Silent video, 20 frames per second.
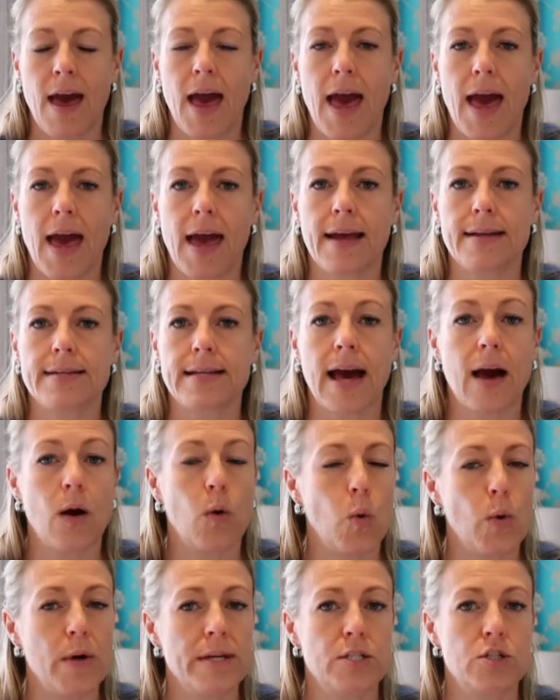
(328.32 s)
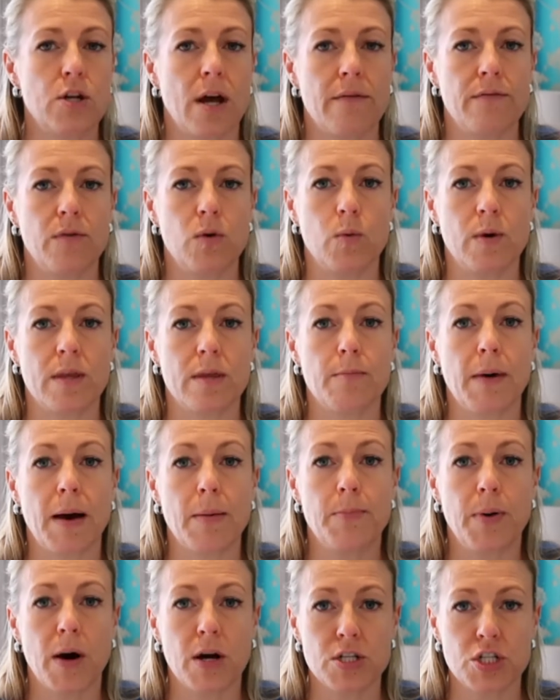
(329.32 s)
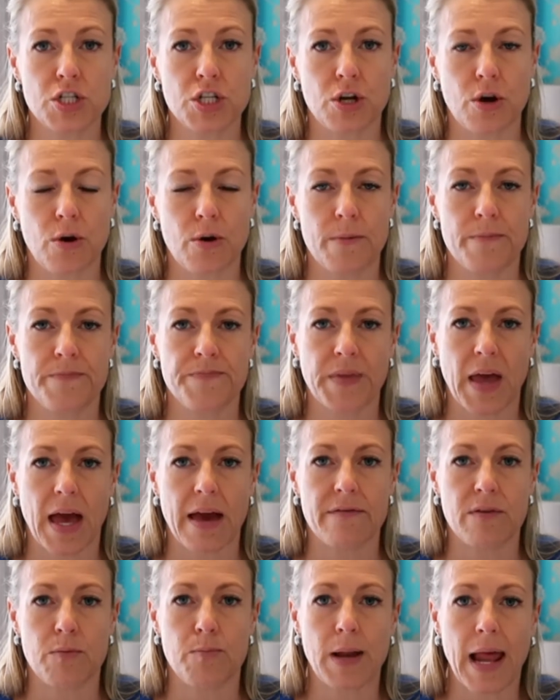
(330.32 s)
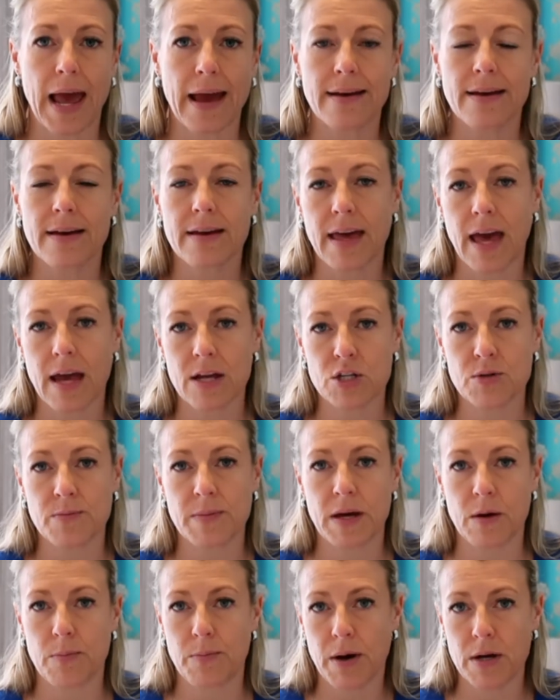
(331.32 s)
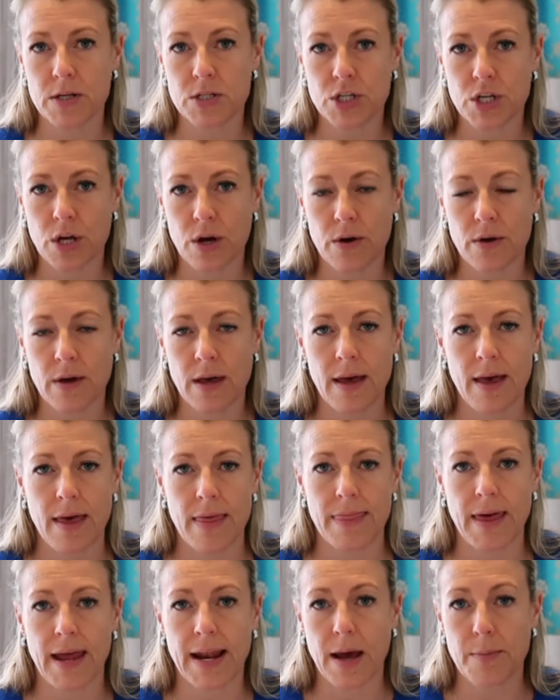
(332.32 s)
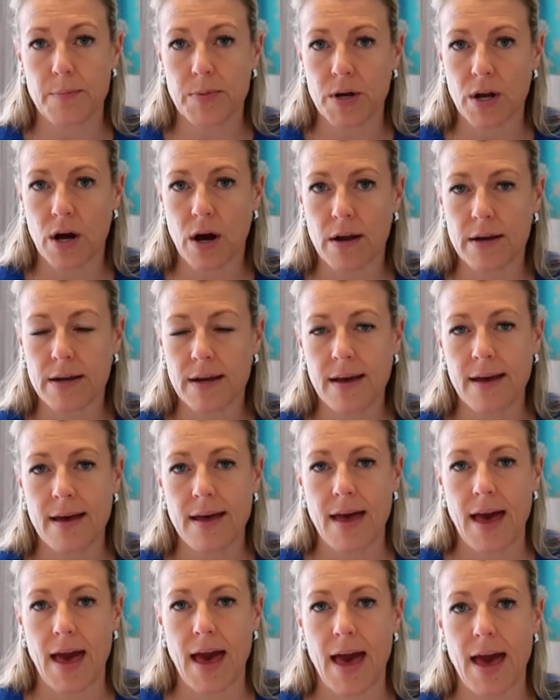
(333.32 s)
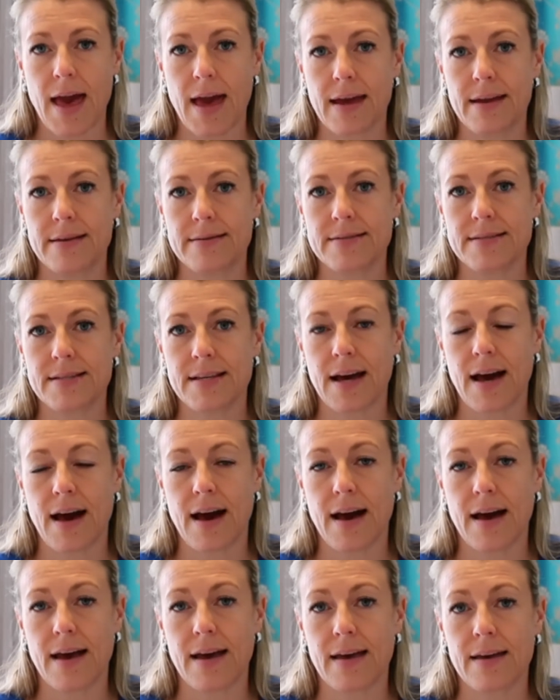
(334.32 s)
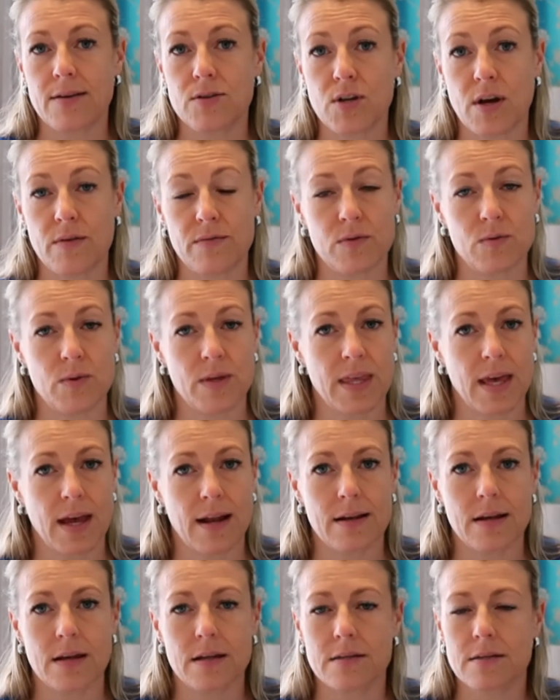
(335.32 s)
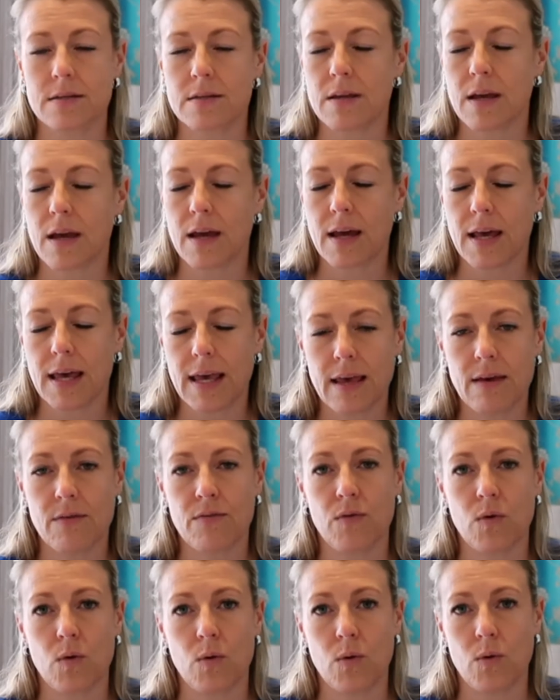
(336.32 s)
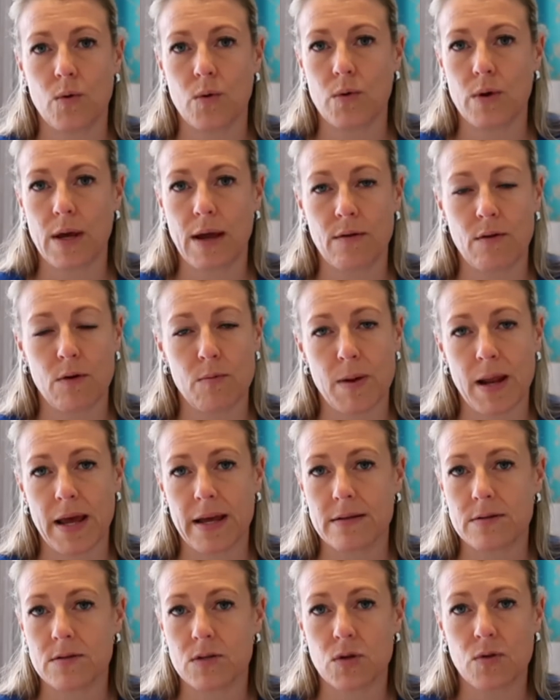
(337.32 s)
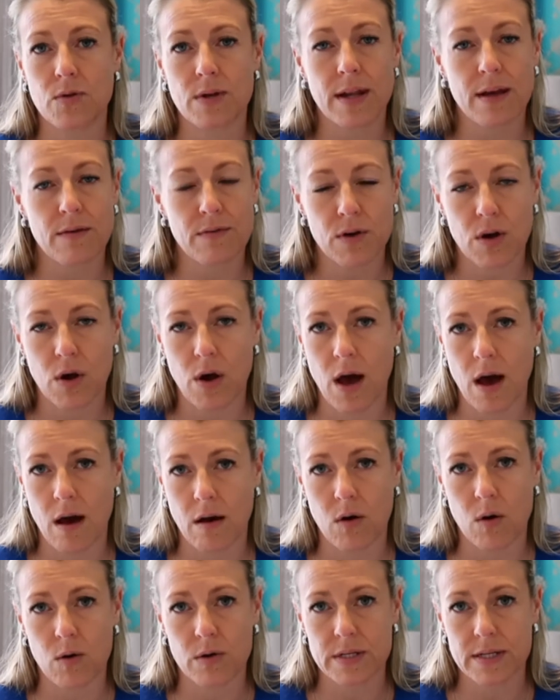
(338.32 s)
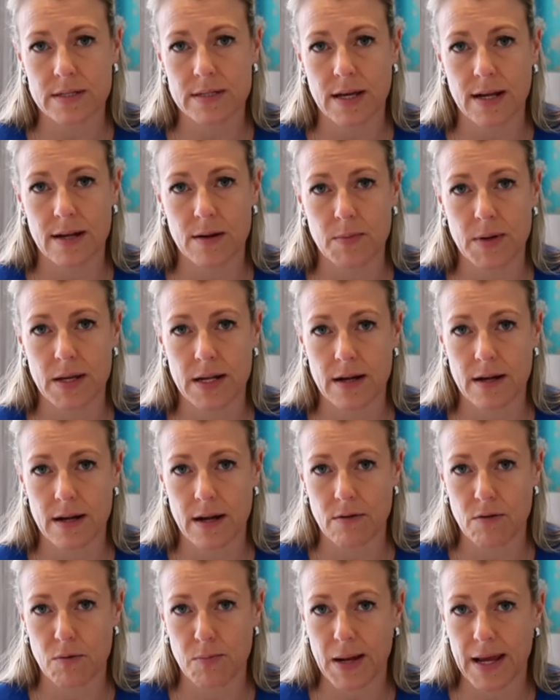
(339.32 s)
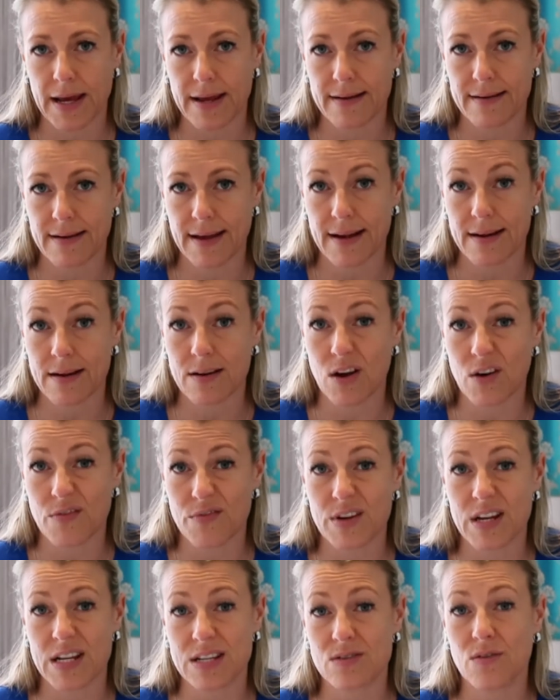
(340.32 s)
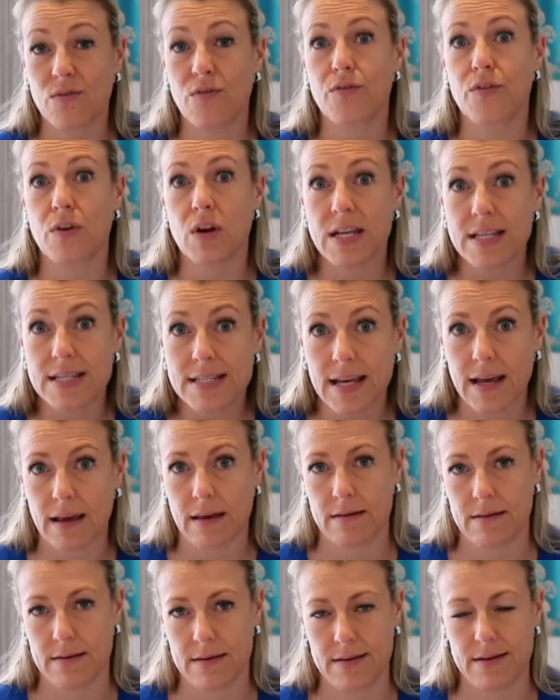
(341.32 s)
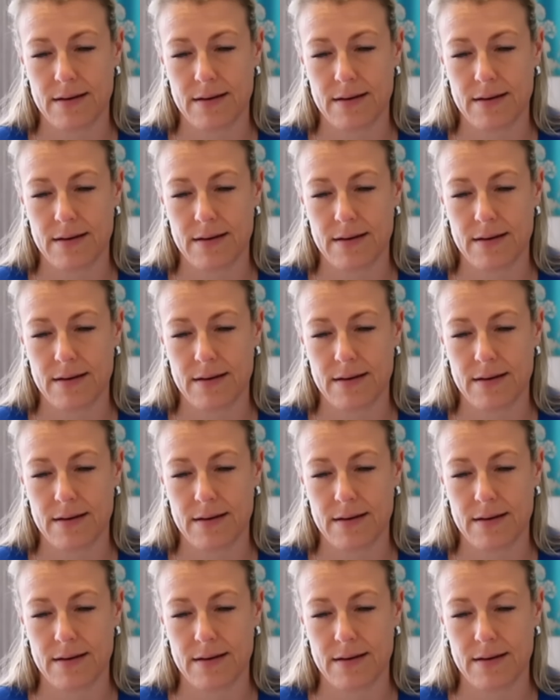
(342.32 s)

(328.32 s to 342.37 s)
and I always travel with my poncho. I have a black cashmere poncho that I put on, and I travel with that. It's key for aeroplanes. You never know how cold it's going to be in an aeroplane, and it often is freezing,